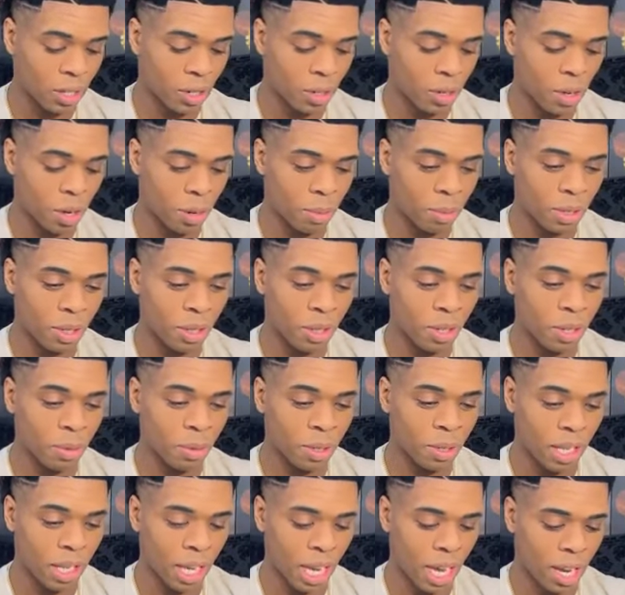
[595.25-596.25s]
the normal. You know,
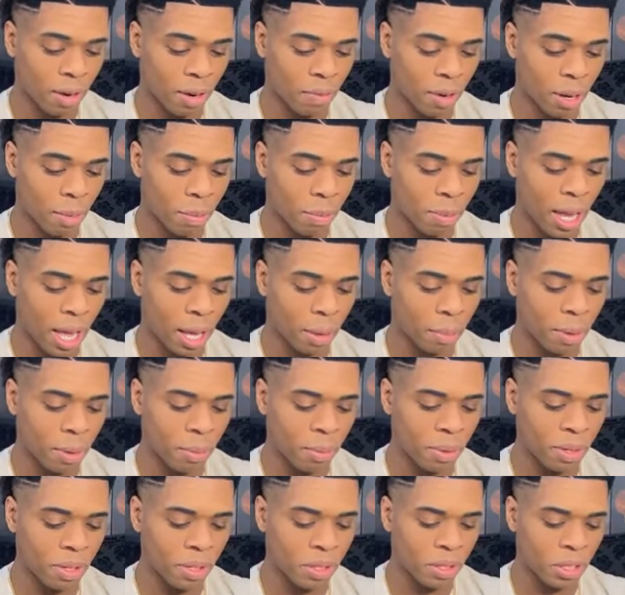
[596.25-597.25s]
when you hang around black
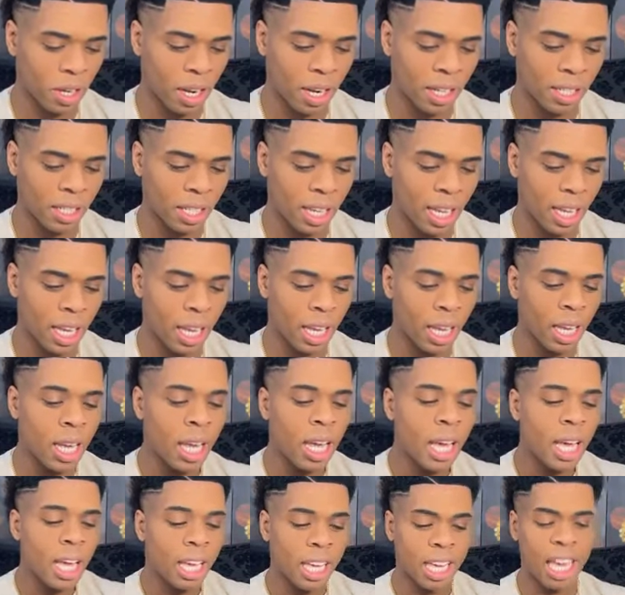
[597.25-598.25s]
people, you start saying,
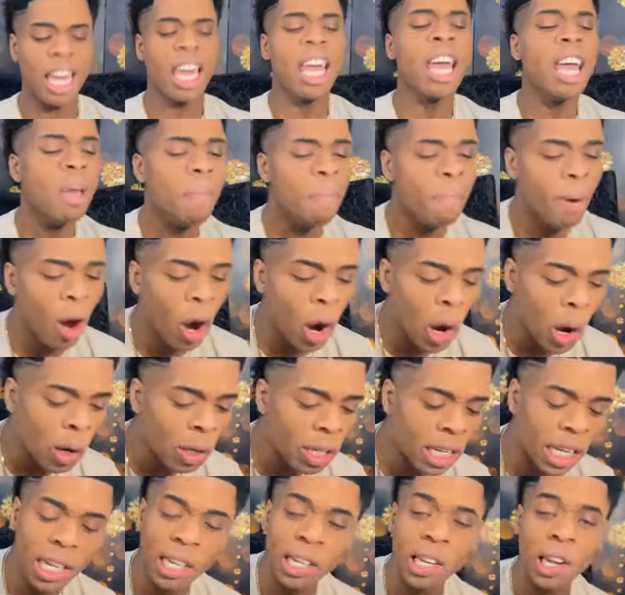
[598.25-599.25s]
Keep
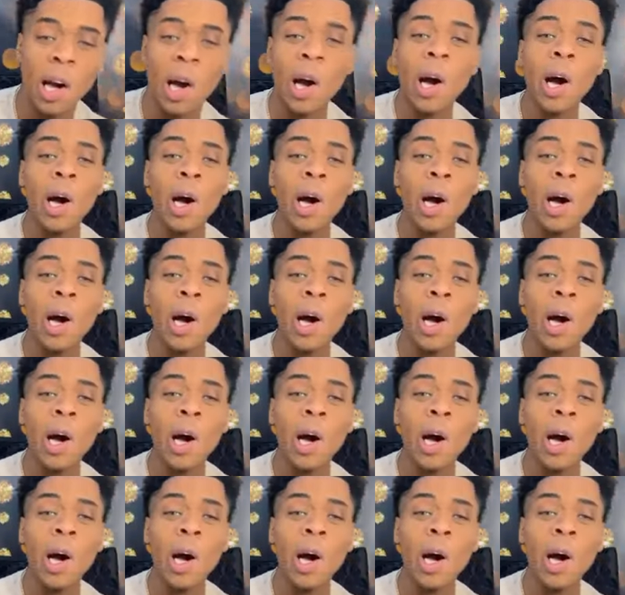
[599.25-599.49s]
holding